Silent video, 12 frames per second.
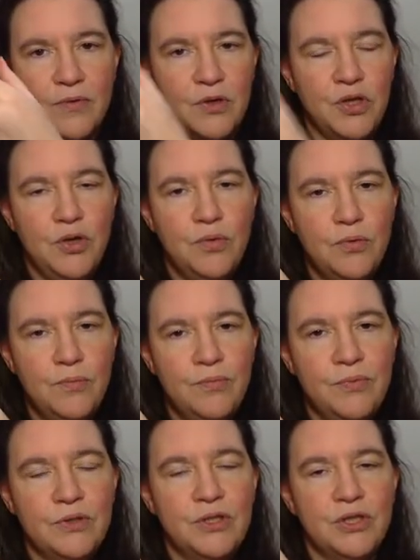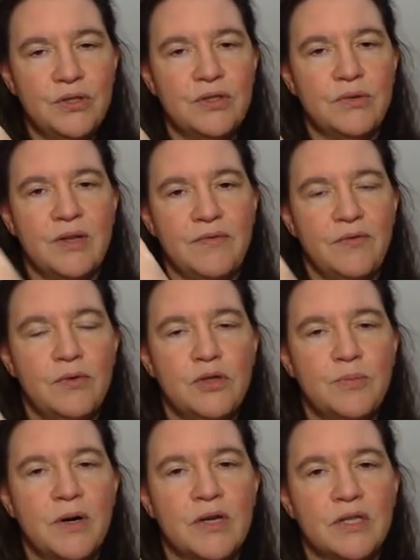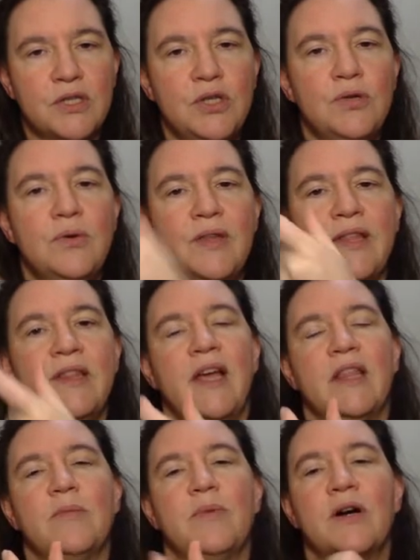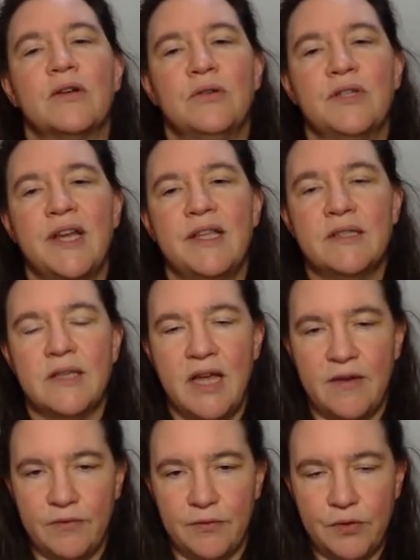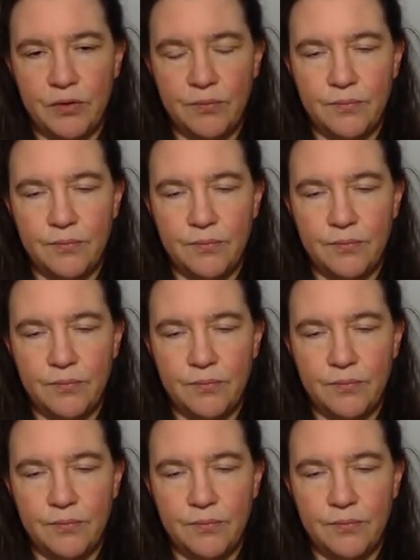u position, so the first part is u, and then the other part contains f of u.